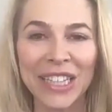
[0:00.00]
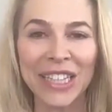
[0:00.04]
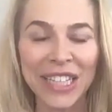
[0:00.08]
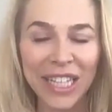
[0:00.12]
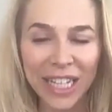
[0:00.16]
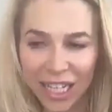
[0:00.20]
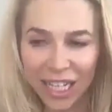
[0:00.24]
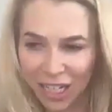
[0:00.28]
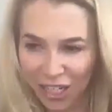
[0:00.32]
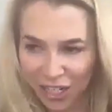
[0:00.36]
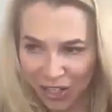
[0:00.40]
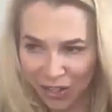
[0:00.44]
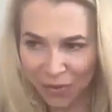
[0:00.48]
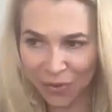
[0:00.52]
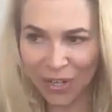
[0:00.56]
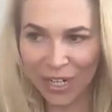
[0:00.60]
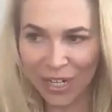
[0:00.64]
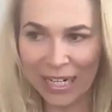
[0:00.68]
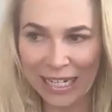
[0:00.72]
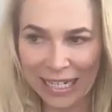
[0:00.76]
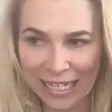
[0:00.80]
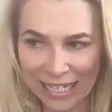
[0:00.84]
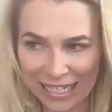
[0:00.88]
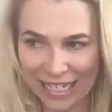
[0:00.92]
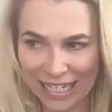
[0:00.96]
leading an
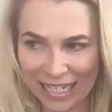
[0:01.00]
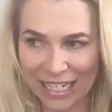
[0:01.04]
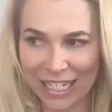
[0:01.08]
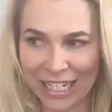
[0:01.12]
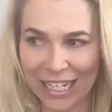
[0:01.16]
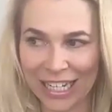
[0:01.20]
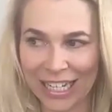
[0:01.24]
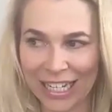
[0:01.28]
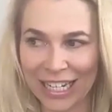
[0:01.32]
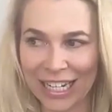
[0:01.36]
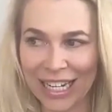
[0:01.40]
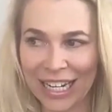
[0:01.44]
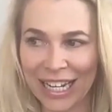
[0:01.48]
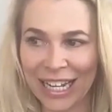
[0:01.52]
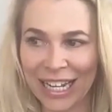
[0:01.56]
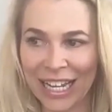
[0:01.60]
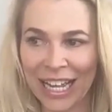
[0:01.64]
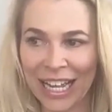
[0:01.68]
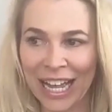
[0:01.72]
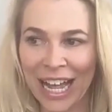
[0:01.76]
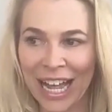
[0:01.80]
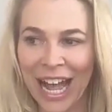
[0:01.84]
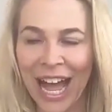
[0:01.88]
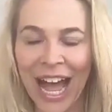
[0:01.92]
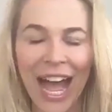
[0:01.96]
organization.
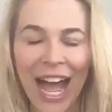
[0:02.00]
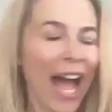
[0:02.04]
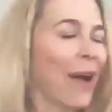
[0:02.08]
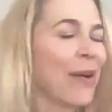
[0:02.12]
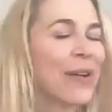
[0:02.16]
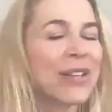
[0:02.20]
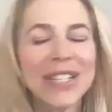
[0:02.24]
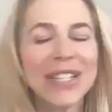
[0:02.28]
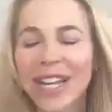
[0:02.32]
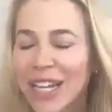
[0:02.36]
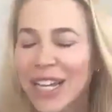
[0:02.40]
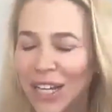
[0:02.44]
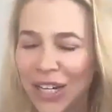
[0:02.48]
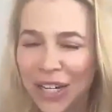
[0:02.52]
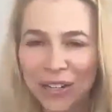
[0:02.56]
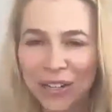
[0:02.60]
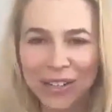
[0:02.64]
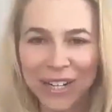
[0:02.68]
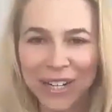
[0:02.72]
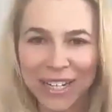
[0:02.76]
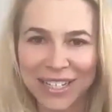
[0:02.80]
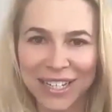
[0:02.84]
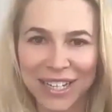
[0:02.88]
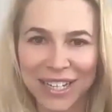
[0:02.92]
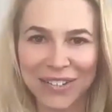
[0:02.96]
How is that going to
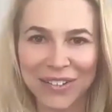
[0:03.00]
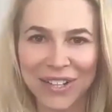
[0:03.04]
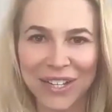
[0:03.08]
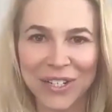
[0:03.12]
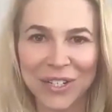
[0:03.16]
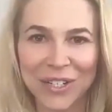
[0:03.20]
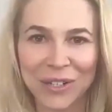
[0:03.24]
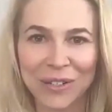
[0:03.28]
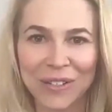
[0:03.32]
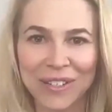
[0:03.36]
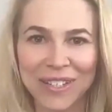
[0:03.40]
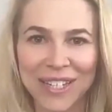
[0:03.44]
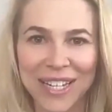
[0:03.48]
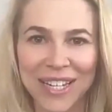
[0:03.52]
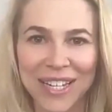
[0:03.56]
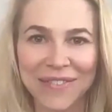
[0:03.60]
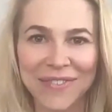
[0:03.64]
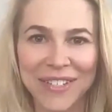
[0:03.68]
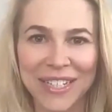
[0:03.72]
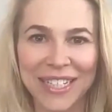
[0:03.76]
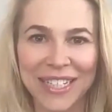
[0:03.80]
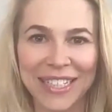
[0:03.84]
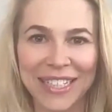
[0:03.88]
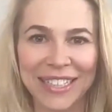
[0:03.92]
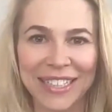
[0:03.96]
create psychological
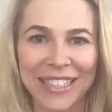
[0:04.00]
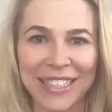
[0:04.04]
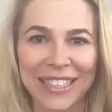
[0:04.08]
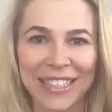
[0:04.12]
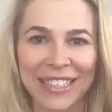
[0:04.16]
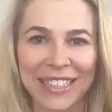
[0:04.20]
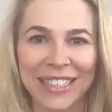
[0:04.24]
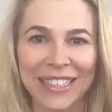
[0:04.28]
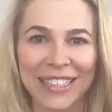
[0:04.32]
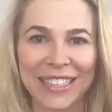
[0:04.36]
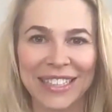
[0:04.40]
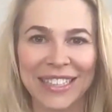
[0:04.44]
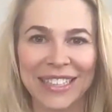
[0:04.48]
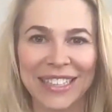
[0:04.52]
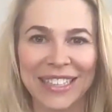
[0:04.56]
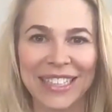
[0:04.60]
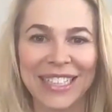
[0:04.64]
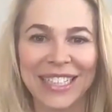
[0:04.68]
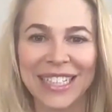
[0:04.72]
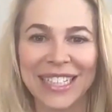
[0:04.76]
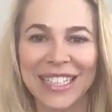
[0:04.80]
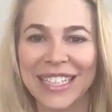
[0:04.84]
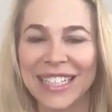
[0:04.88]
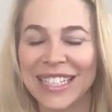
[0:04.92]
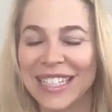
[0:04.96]
safety? It
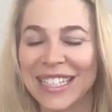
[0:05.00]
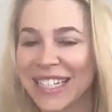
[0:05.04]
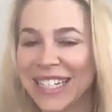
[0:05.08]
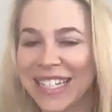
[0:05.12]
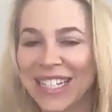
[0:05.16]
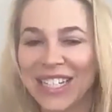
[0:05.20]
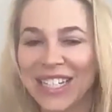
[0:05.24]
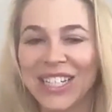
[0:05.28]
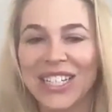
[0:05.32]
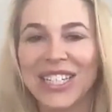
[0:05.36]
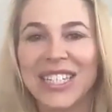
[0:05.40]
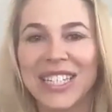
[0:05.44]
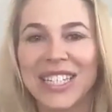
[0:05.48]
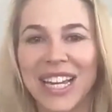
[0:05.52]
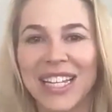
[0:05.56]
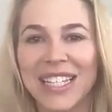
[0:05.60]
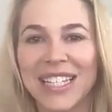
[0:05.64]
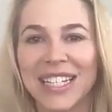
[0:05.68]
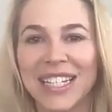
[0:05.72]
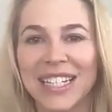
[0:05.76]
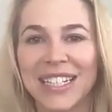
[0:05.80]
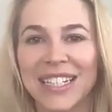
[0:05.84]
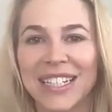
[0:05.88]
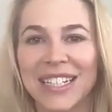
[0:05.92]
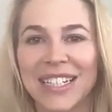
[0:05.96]
just
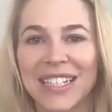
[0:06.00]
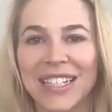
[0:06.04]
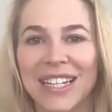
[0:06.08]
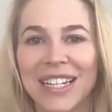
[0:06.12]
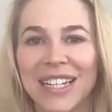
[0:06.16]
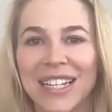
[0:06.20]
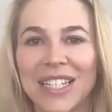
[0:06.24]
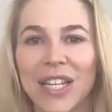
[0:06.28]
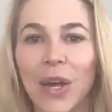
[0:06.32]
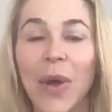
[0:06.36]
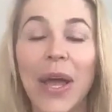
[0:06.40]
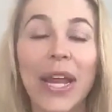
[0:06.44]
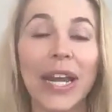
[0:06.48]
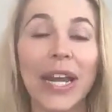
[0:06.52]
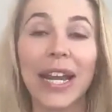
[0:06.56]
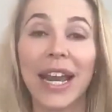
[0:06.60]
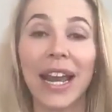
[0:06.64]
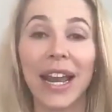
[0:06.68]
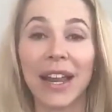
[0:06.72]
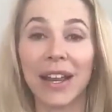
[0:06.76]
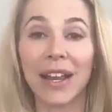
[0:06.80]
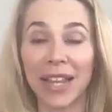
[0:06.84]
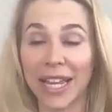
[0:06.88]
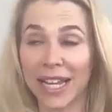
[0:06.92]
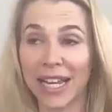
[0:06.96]
doesn't. So, and
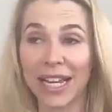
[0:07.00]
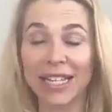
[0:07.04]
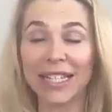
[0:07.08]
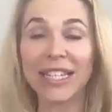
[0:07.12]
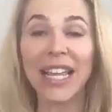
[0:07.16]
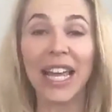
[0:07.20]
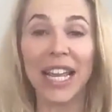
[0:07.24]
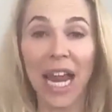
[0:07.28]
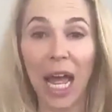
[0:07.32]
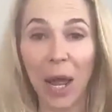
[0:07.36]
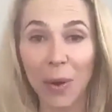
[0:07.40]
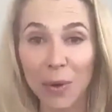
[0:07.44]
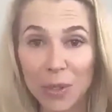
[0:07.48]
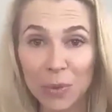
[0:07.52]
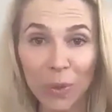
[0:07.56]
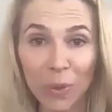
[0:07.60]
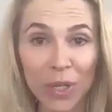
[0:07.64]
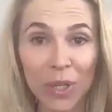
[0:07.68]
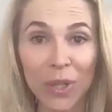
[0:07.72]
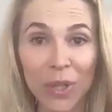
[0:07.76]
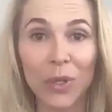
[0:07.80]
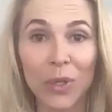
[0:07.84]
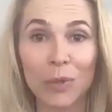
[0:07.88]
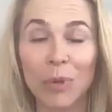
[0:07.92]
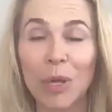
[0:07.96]
like I said, I was one
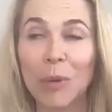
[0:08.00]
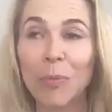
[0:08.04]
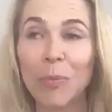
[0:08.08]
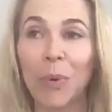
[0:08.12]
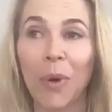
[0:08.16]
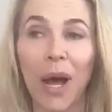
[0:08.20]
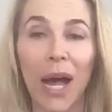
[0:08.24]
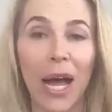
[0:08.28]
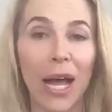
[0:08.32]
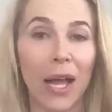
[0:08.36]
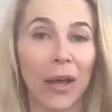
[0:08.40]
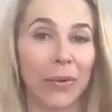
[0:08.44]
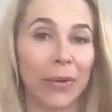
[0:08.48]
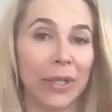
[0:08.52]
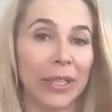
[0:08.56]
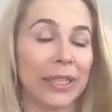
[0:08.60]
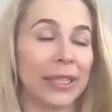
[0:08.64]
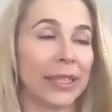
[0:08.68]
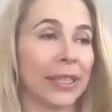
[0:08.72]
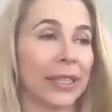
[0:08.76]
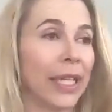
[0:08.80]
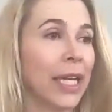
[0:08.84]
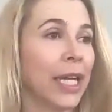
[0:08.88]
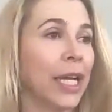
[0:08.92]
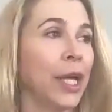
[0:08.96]
of those people.
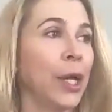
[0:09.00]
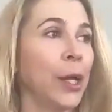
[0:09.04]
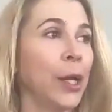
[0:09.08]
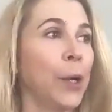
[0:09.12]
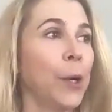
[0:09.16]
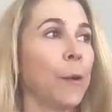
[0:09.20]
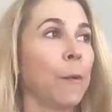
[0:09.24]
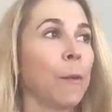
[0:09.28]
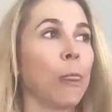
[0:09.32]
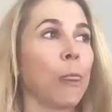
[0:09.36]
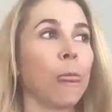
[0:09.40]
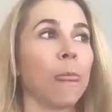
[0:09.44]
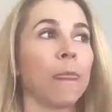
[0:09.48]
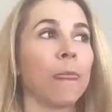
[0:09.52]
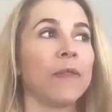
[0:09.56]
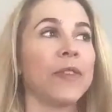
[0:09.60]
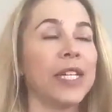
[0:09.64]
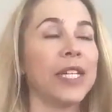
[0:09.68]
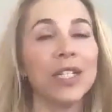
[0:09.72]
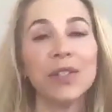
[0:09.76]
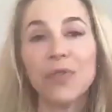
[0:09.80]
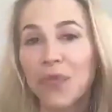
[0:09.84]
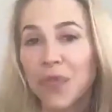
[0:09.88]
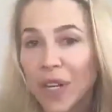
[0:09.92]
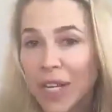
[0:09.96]

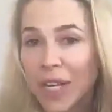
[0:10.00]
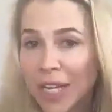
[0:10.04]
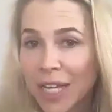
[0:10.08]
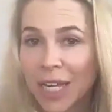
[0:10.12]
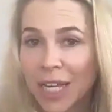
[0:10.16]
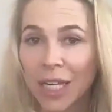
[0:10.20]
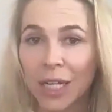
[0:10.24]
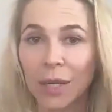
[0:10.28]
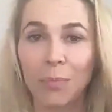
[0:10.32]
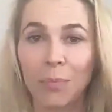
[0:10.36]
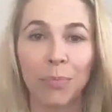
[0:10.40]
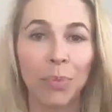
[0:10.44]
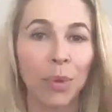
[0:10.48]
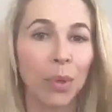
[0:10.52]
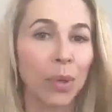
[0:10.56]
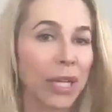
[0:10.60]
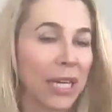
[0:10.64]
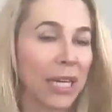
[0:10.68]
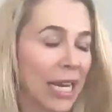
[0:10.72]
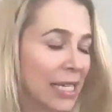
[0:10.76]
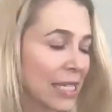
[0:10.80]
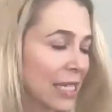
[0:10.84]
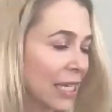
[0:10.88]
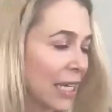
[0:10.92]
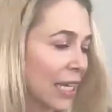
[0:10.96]
Didn't fit in,
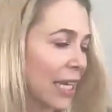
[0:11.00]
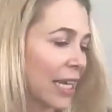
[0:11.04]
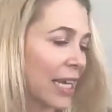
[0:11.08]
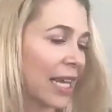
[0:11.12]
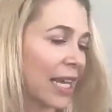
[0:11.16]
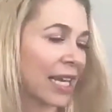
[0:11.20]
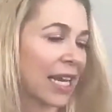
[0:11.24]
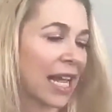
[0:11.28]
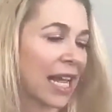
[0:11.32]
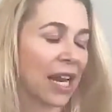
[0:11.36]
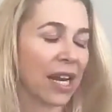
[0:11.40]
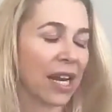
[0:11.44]
bullied as a kid,